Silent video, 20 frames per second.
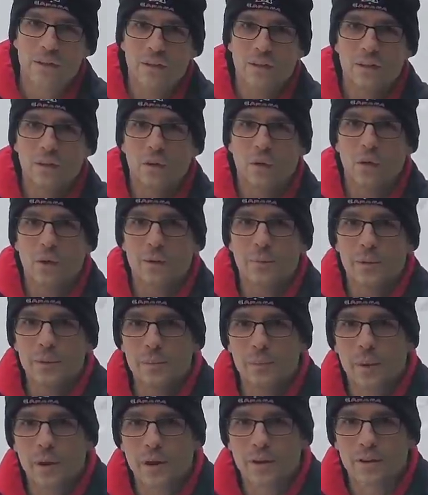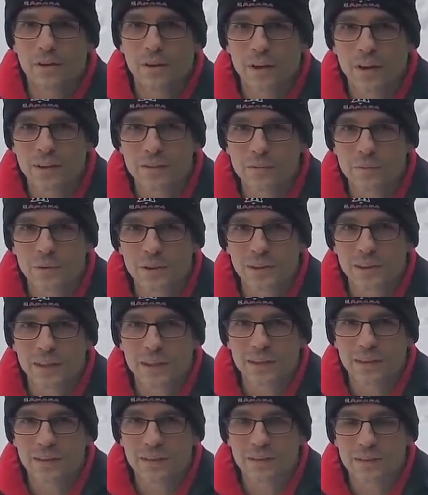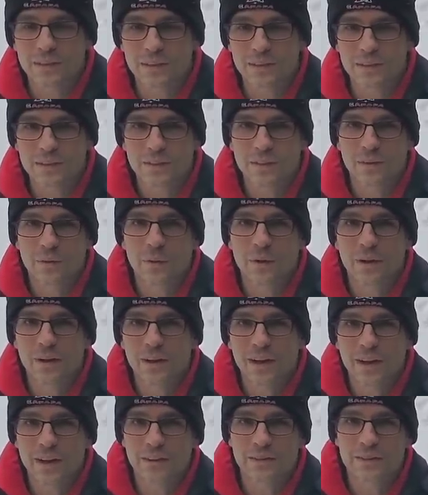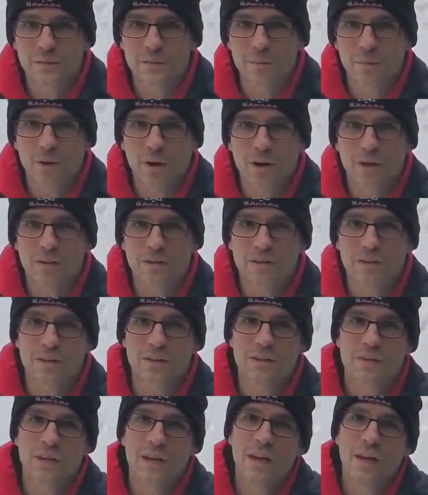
You don't want to be paralyzed with analysis. You don't want analysis paralysis.